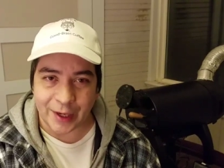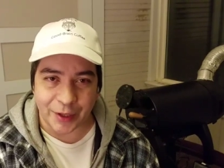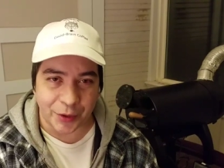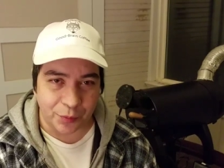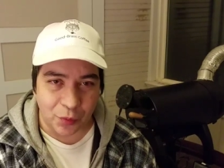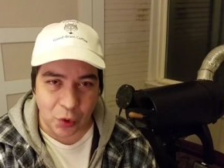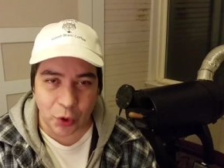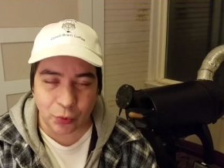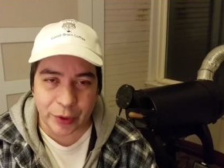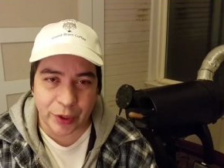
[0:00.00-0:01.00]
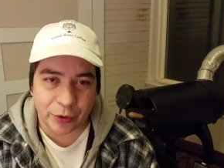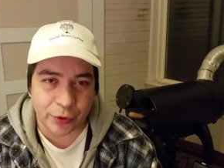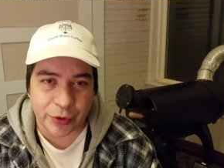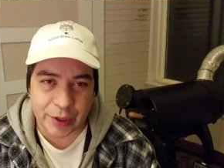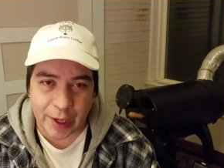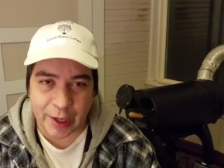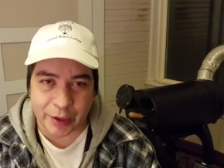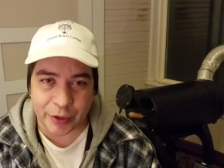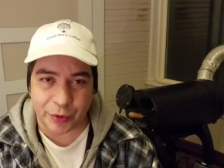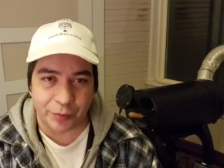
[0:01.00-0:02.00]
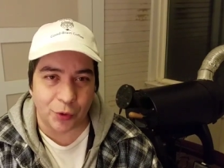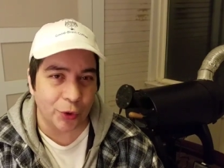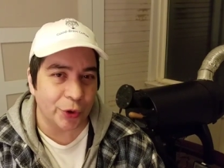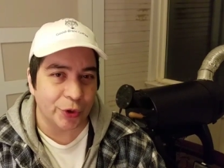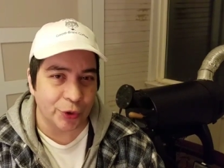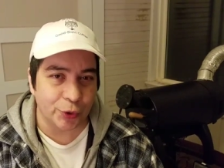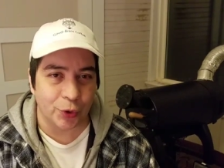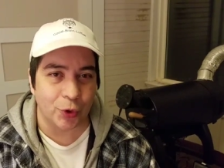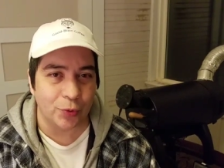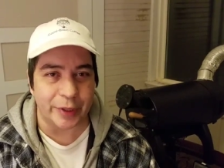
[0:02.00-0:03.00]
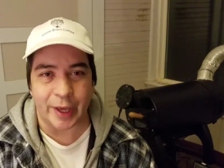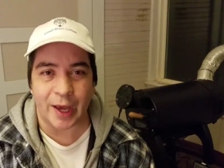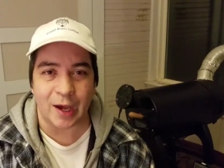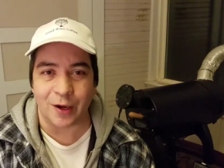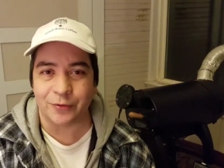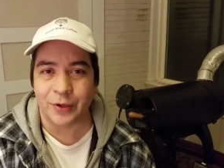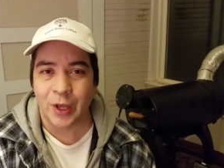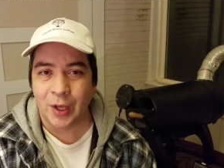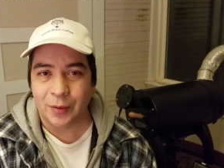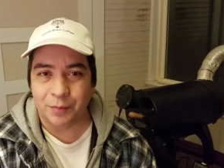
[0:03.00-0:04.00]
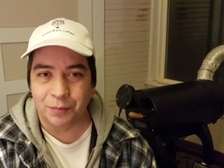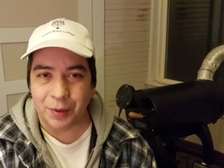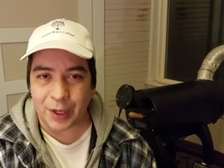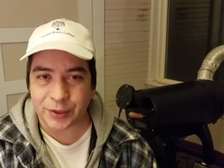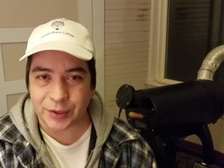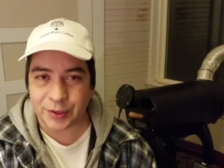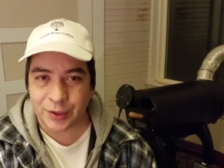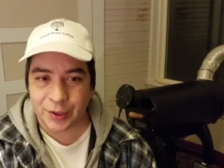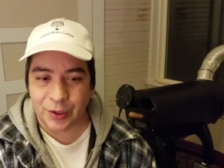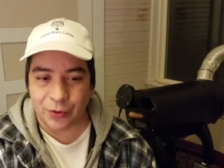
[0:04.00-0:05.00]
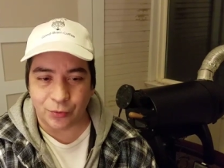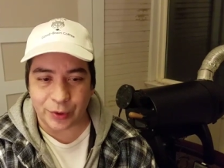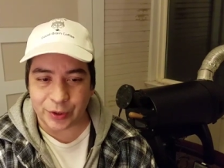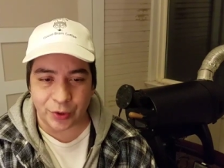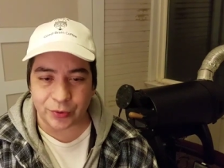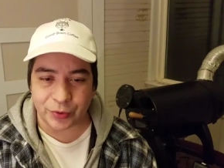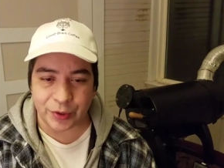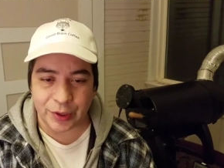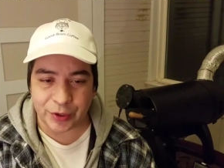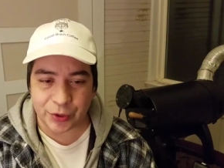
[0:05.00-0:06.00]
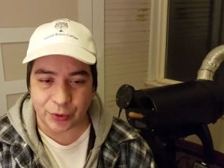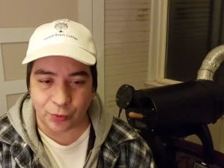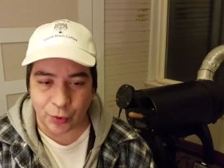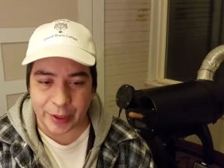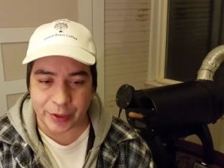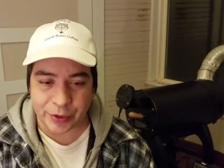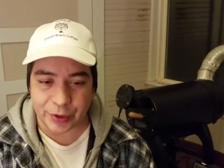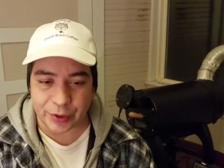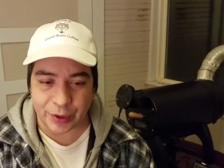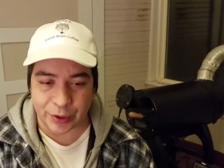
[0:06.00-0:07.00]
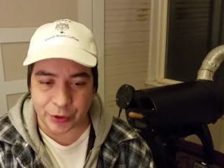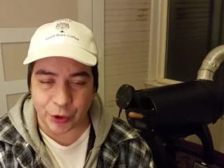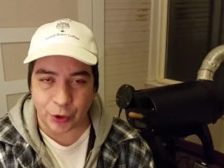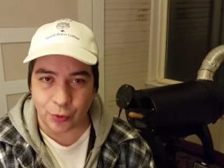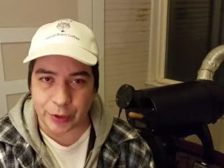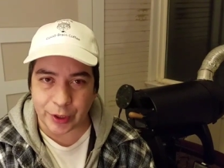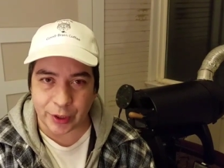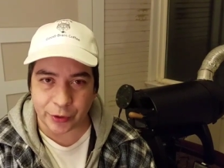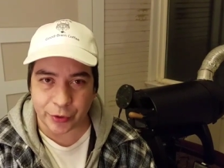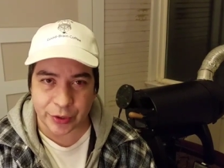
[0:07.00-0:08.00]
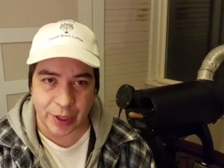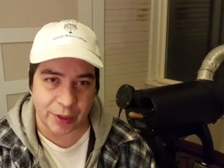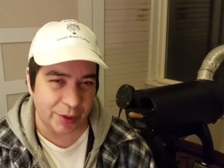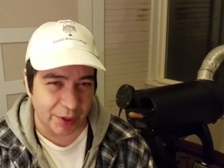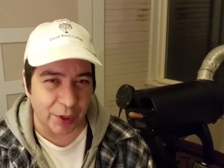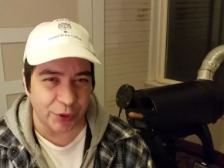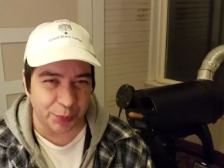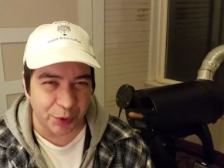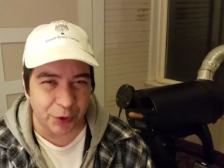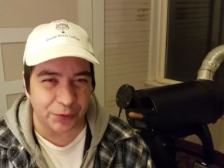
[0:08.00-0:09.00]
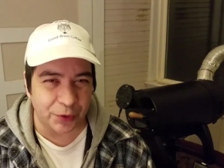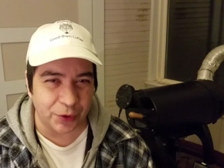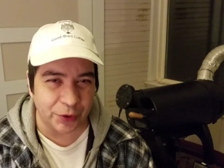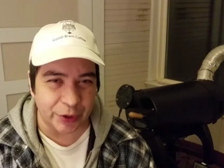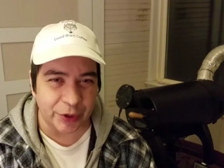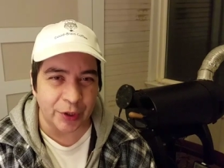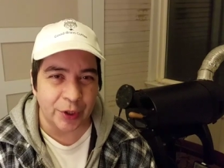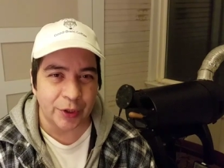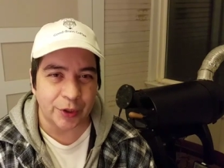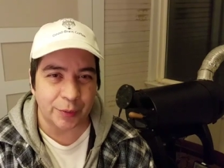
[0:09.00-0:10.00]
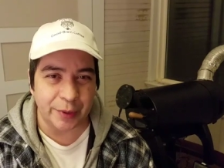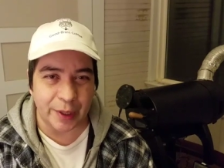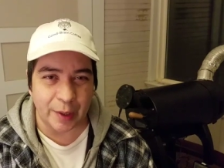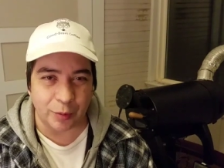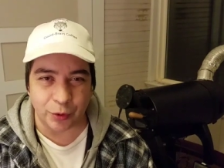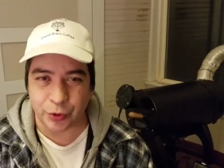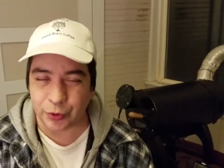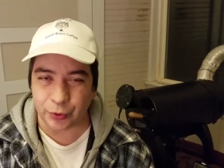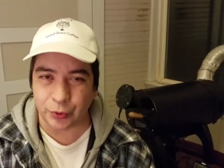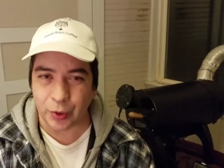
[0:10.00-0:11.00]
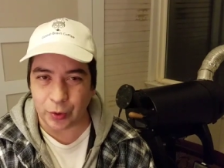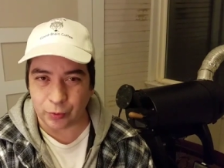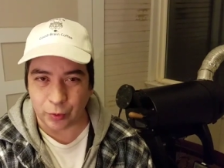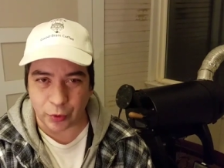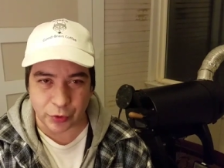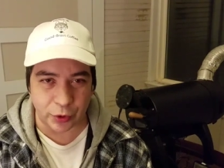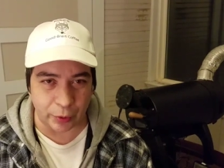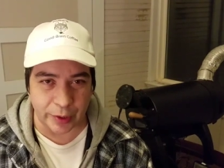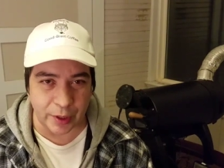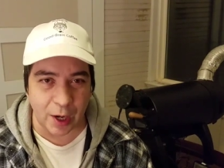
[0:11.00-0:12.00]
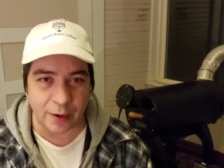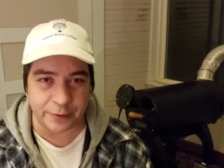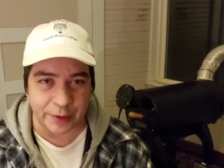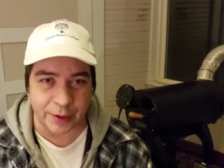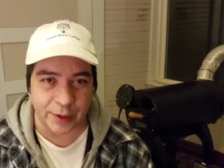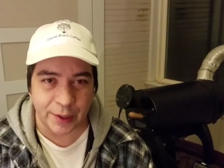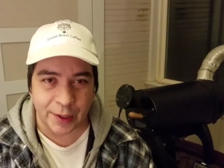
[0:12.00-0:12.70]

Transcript: And the more we understand, the more control we have. But we don't need to wait until we understand the science perfectly to be able to roast great coffee.